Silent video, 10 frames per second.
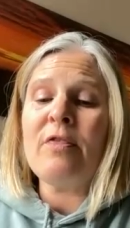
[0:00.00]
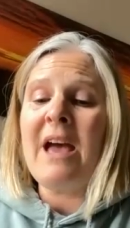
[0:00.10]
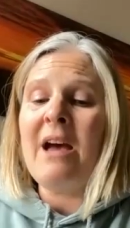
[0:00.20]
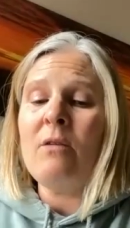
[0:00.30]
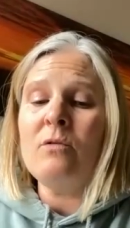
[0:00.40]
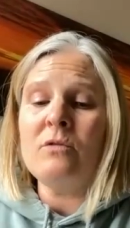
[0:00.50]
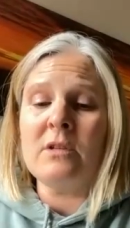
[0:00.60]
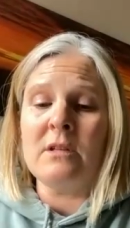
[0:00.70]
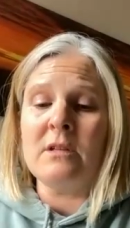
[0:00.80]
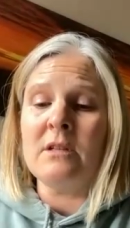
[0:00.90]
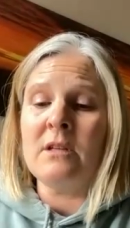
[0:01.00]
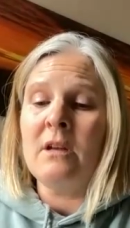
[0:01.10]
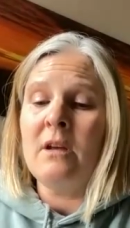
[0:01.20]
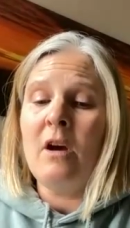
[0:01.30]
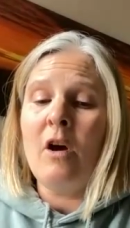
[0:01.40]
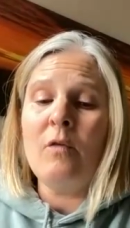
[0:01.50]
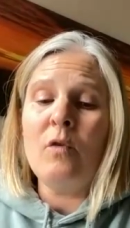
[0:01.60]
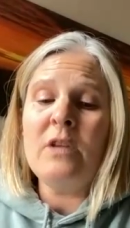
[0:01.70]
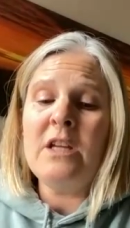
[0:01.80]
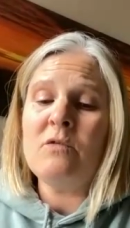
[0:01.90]
thousands, of all
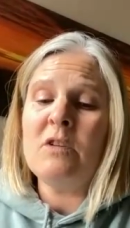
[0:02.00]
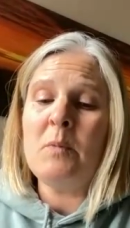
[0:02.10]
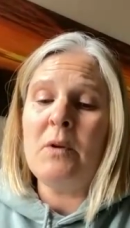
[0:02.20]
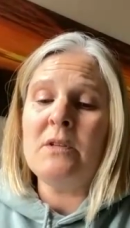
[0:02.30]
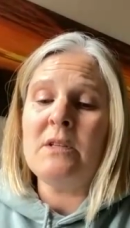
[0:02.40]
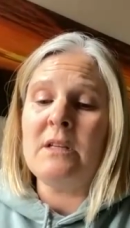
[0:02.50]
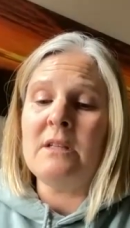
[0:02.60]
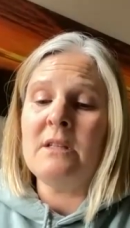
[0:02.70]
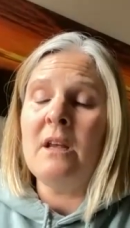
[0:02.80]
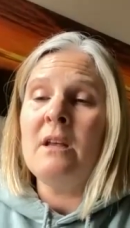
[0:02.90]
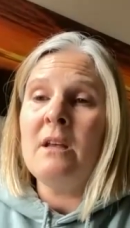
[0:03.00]
these responses